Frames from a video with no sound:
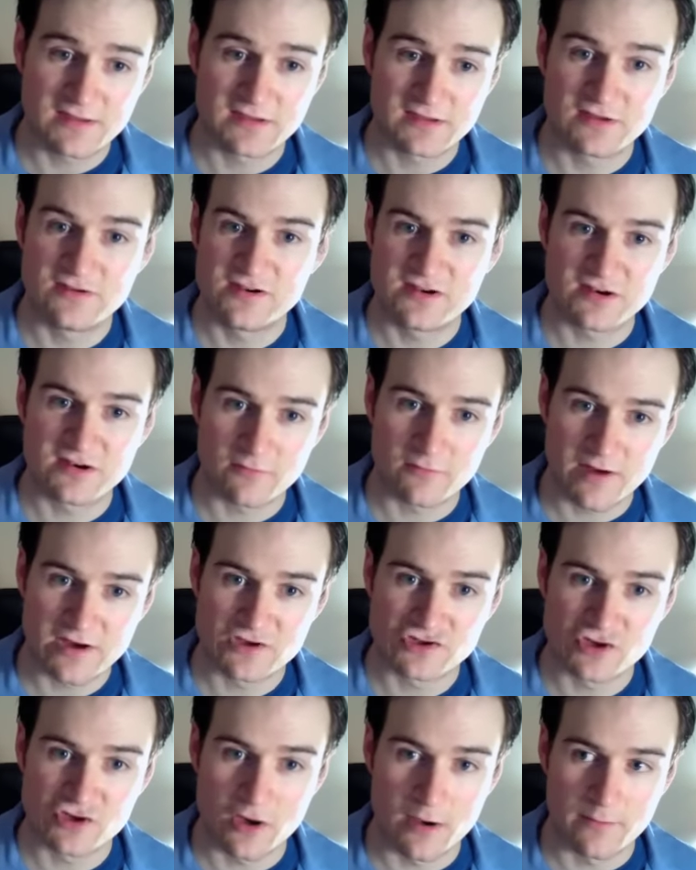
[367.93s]
You did a great
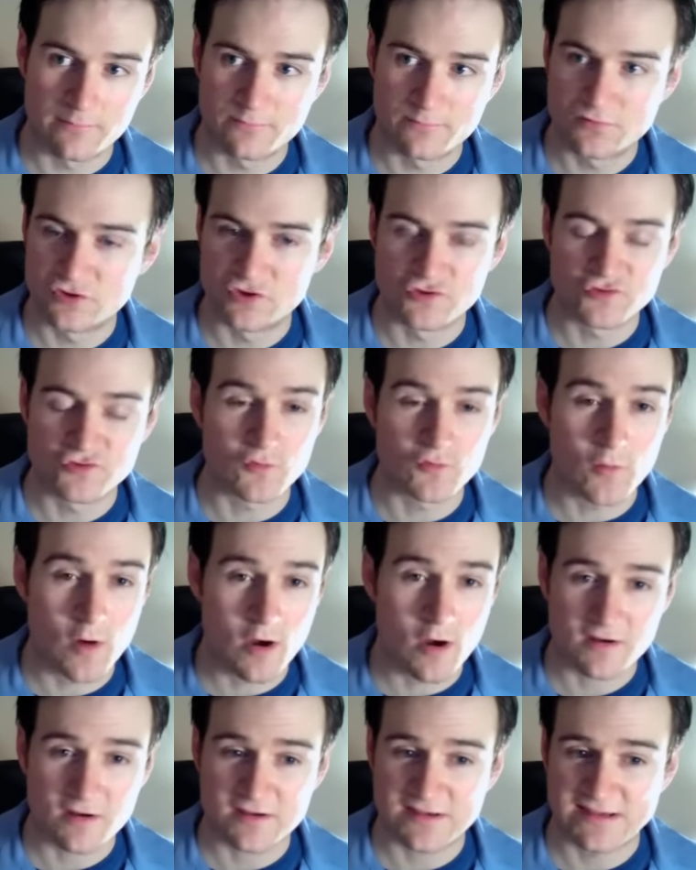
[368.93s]
job. Dunes
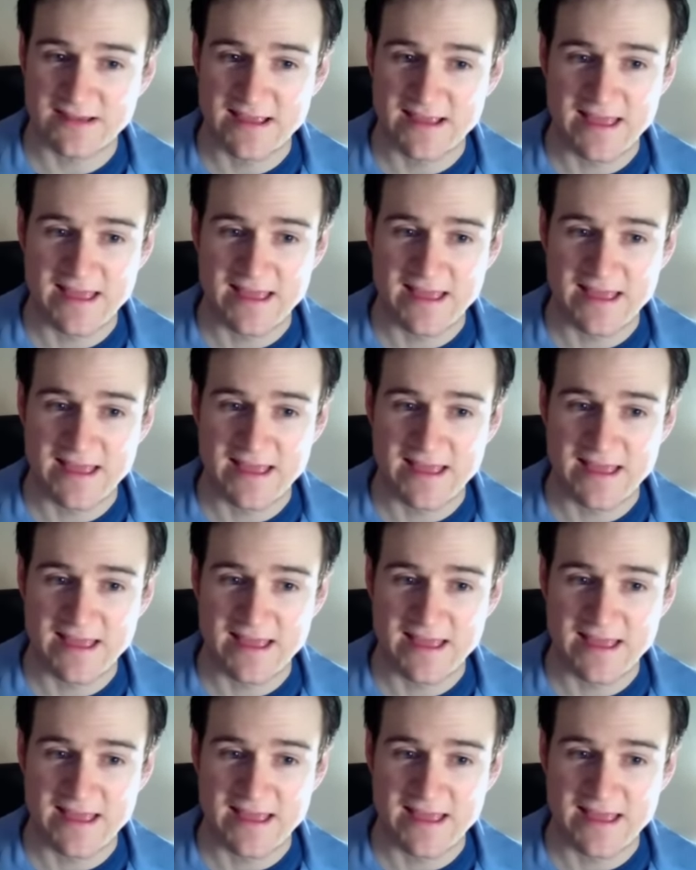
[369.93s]
rocks.